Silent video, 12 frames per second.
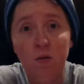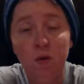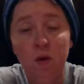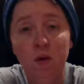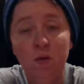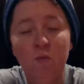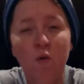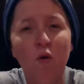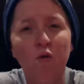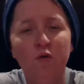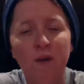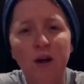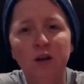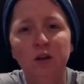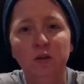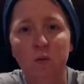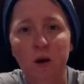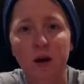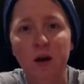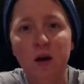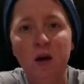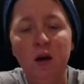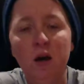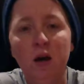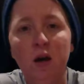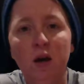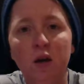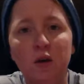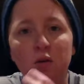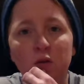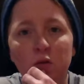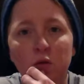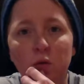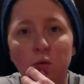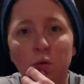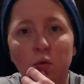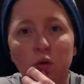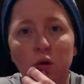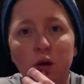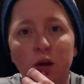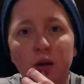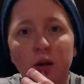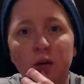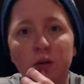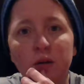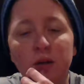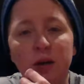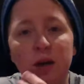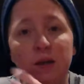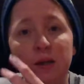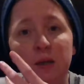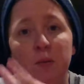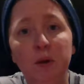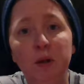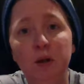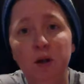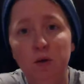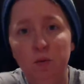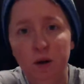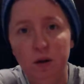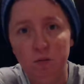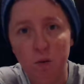The more old-fashioned way is to look at literacy as the ability to read and